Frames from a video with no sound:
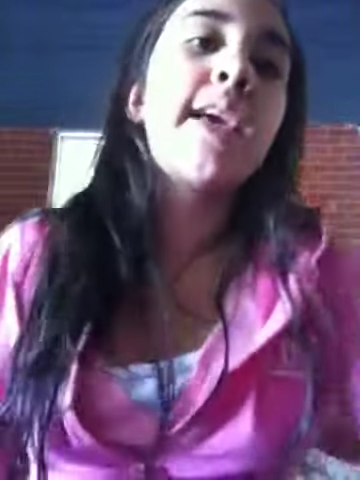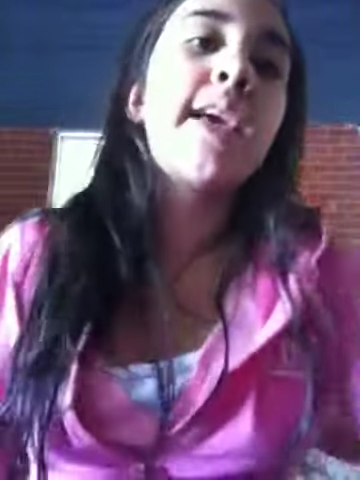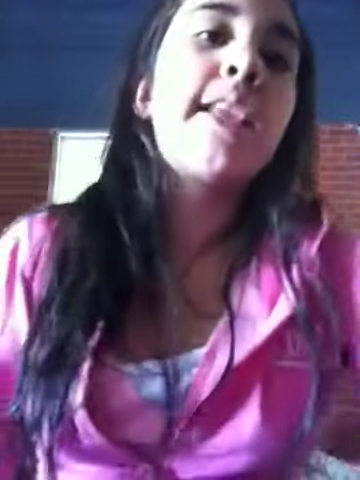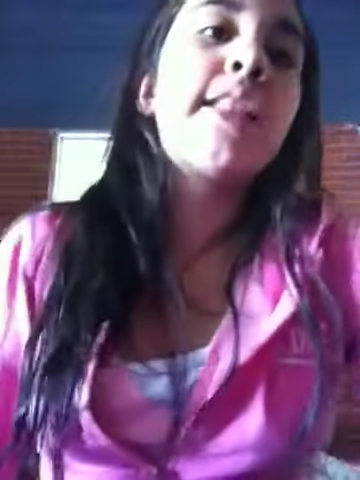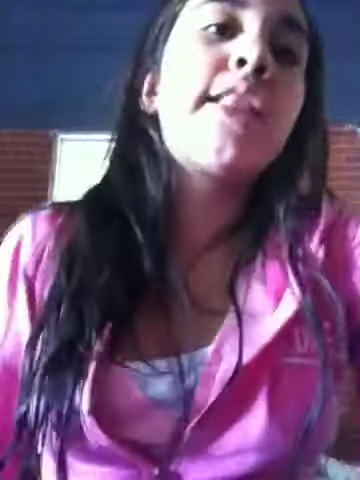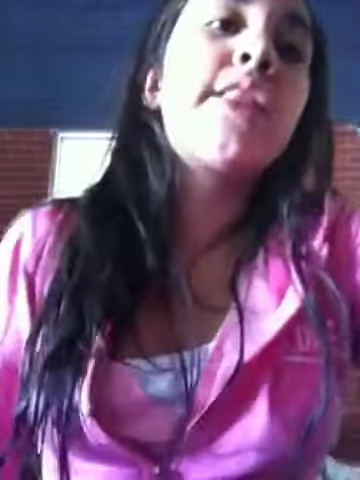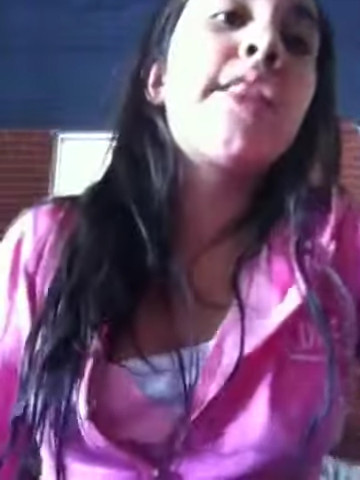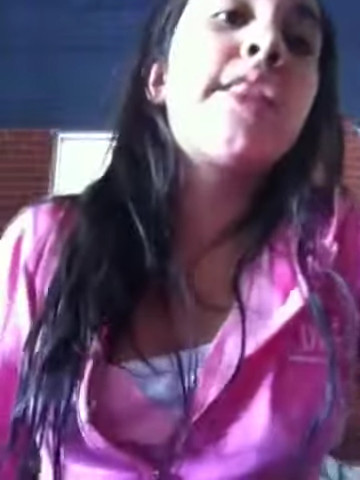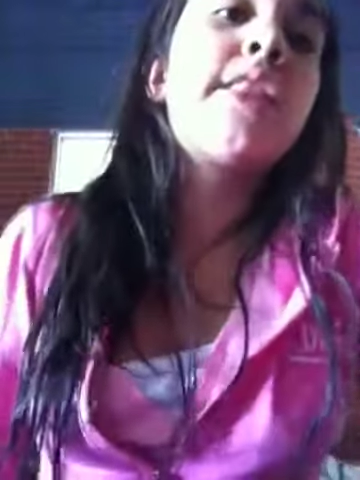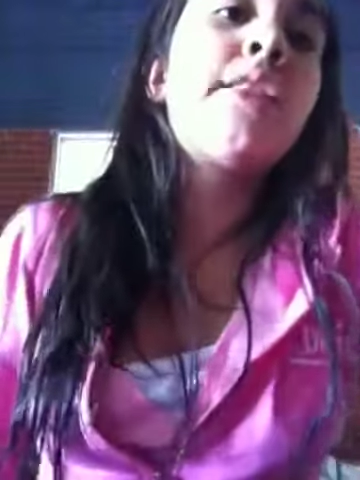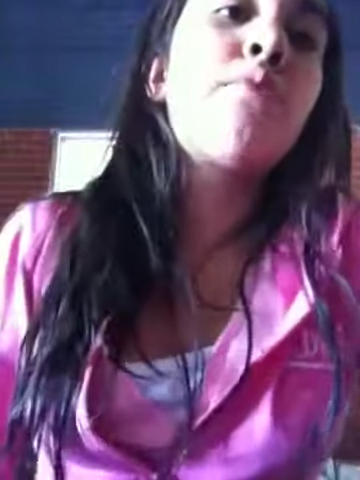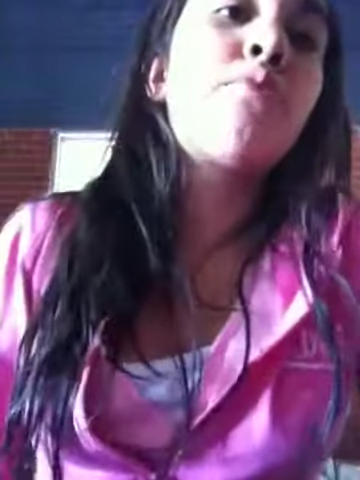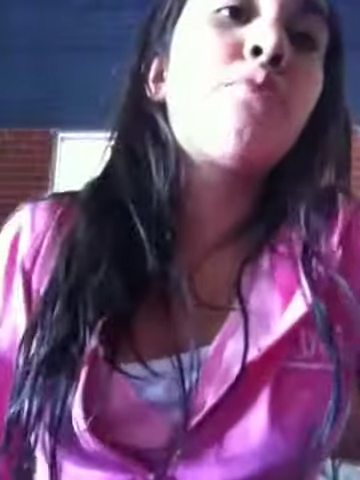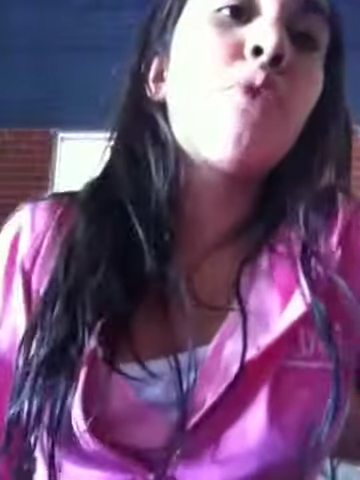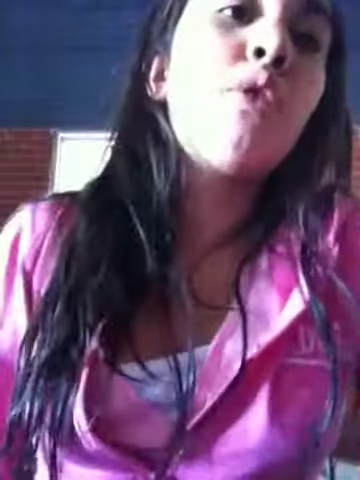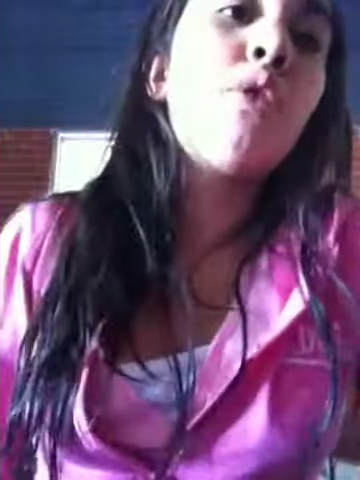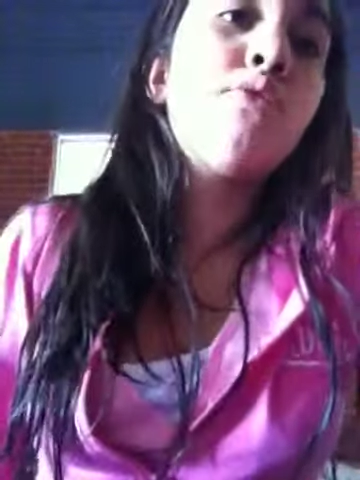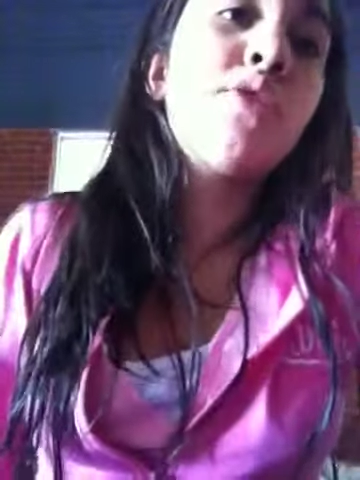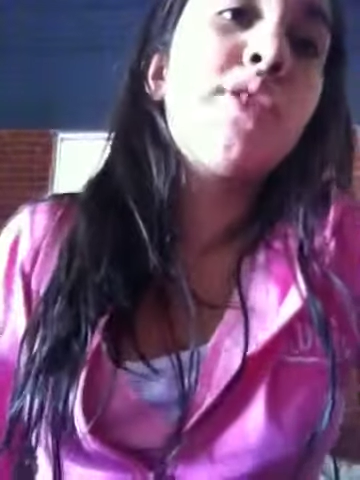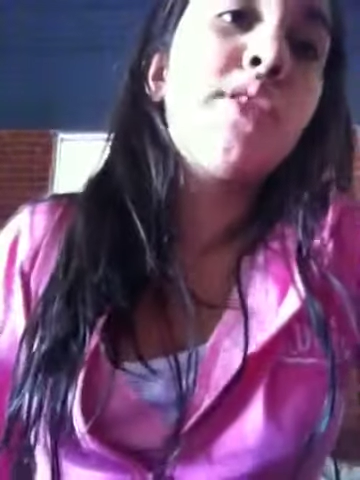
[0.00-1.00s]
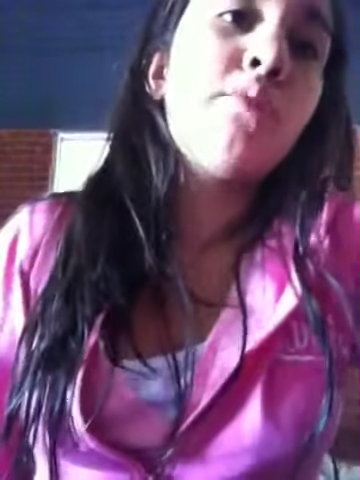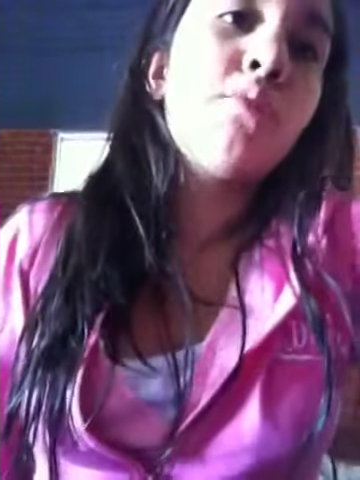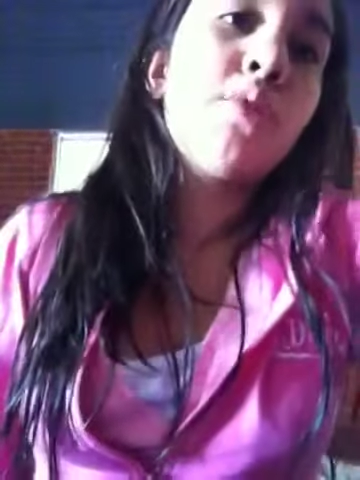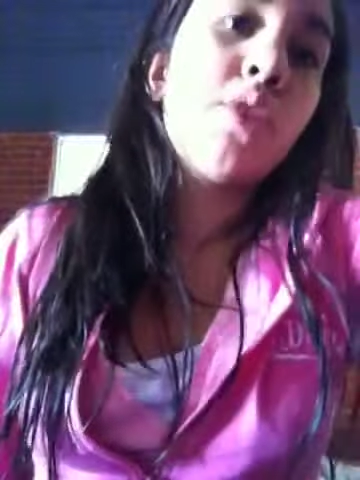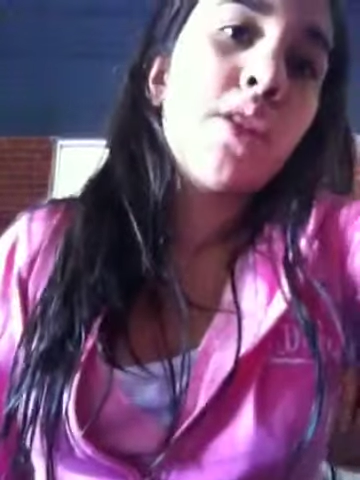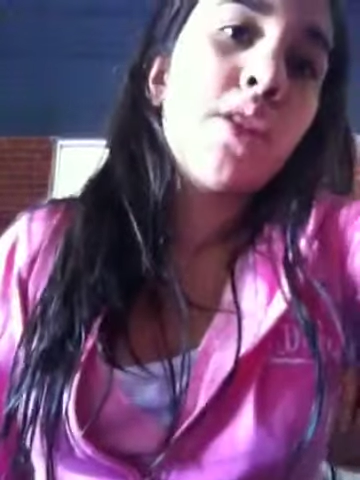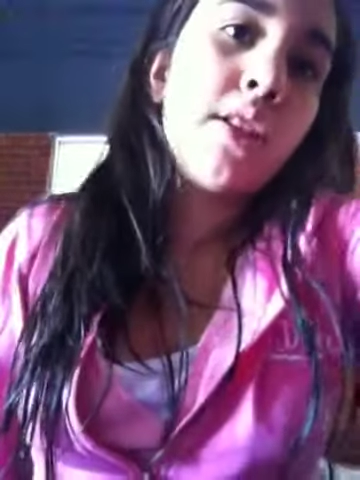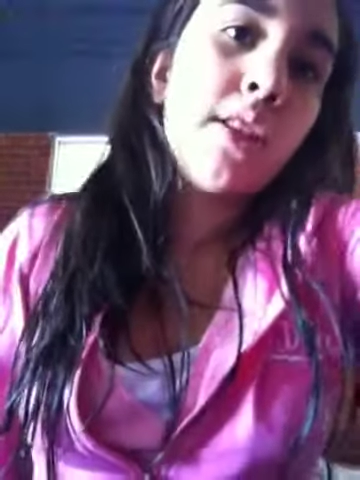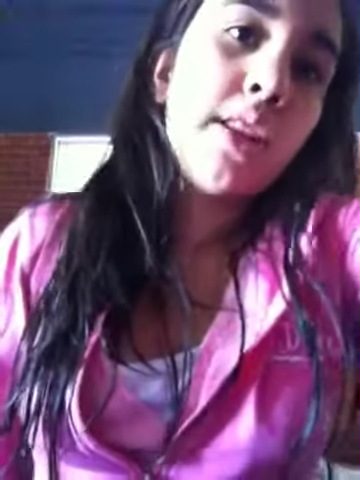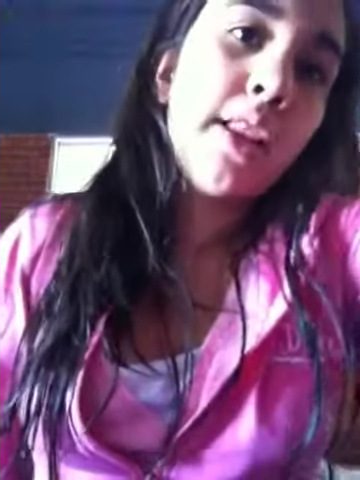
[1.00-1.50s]
like the rosy
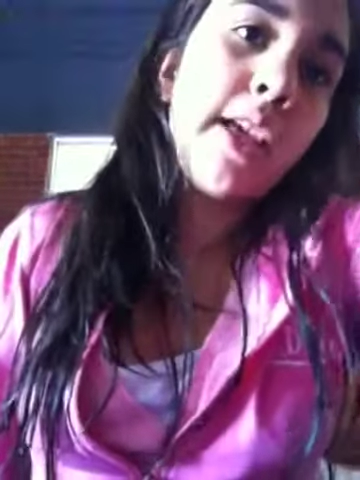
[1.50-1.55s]
one.